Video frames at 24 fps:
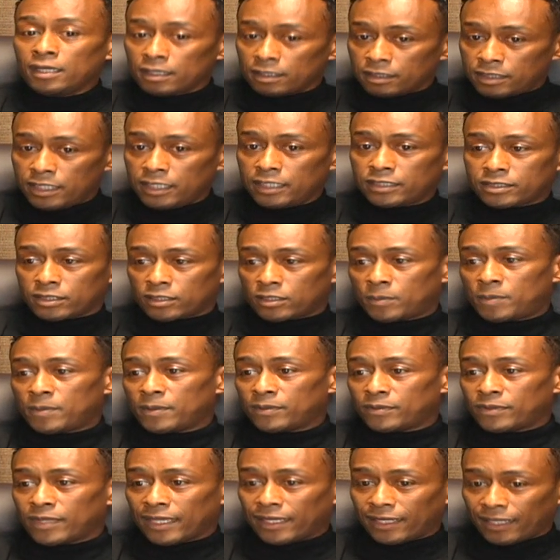These are the
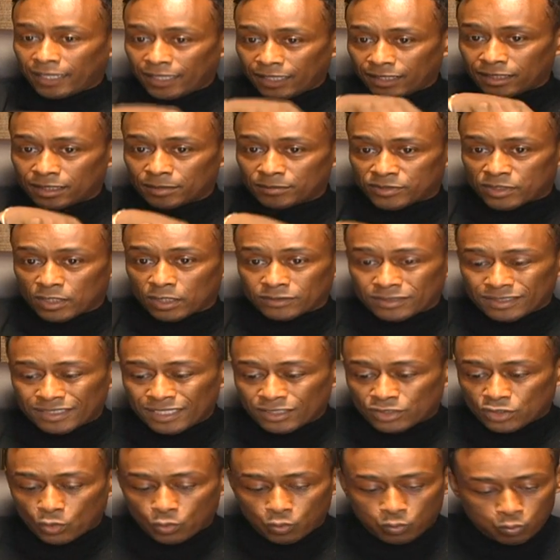people that hid themselves and
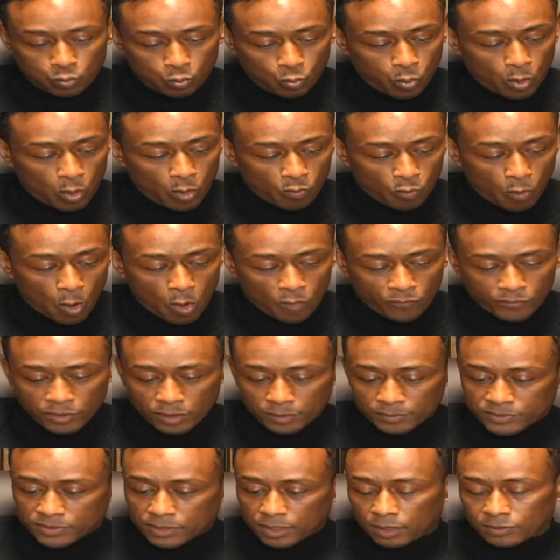interwoven
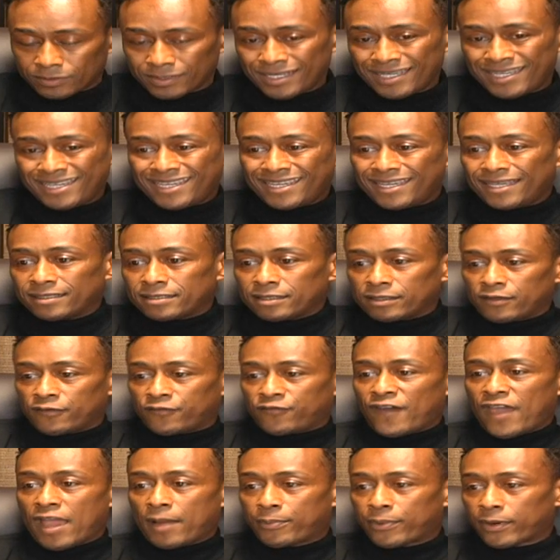themselves into the
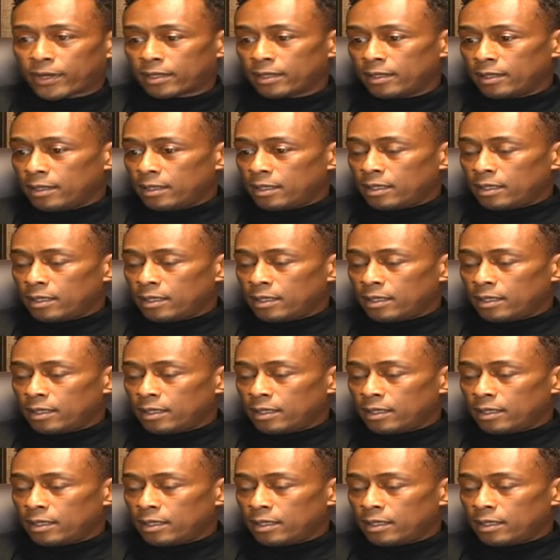fabric